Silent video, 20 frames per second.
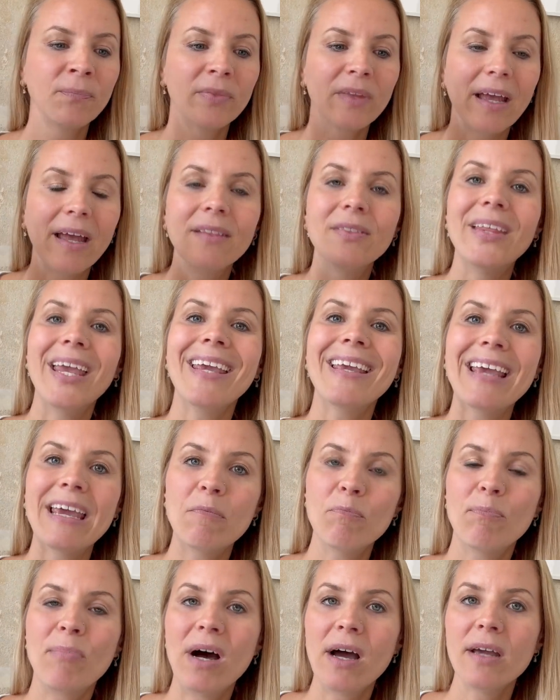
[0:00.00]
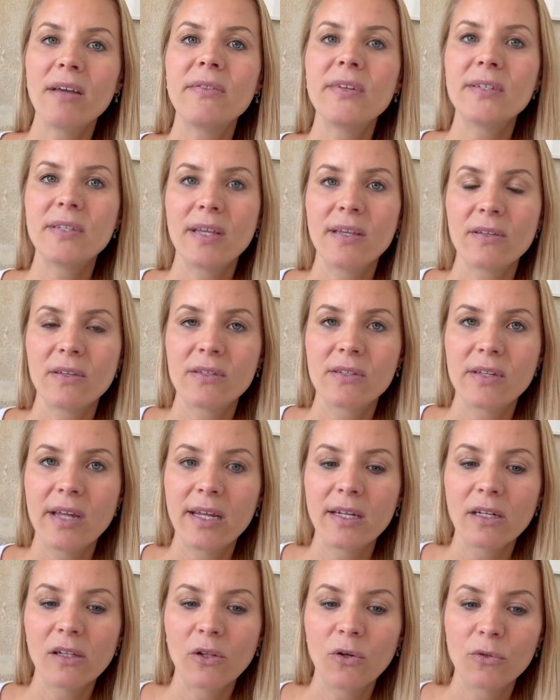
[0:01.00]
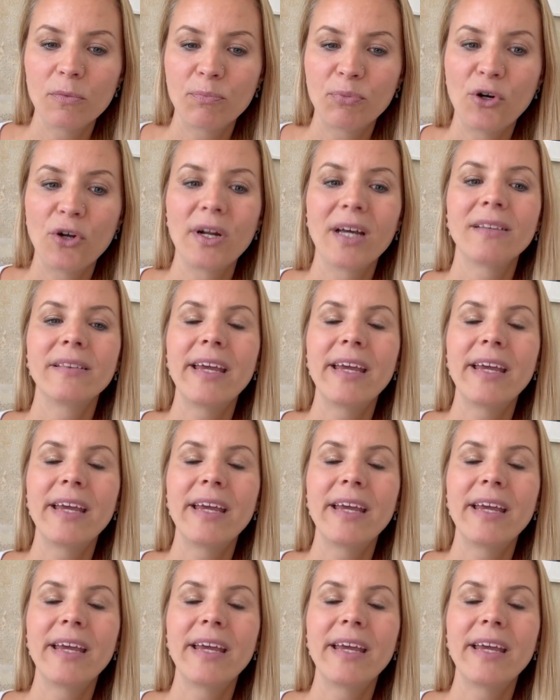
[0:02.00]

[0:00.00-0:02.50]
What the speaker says: and they can buy this as a standalone product.